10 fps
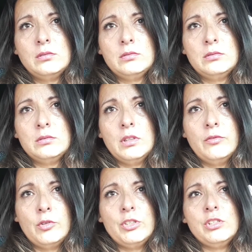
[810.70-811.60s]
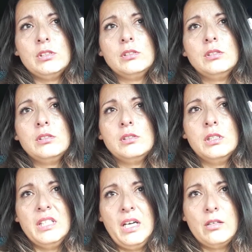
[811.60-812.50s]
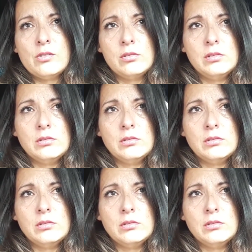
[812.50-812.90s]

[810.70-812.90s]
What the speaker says: of origin in the household